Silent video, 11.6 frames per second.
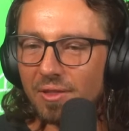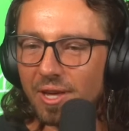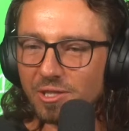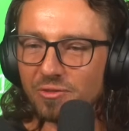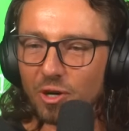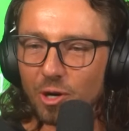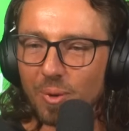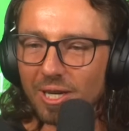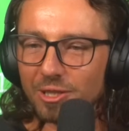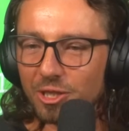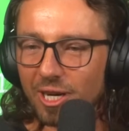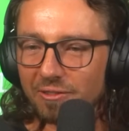Thanks very
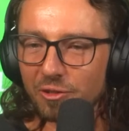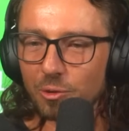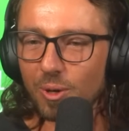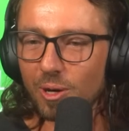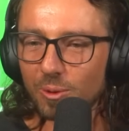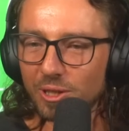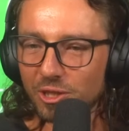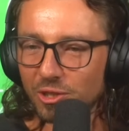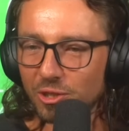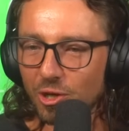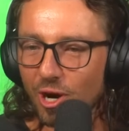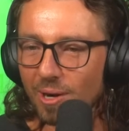much for the well
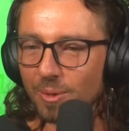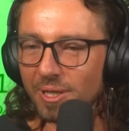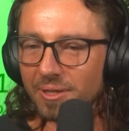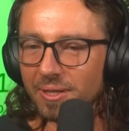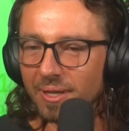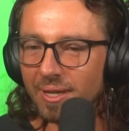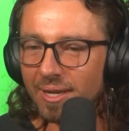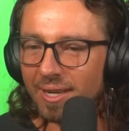wishes, Simon.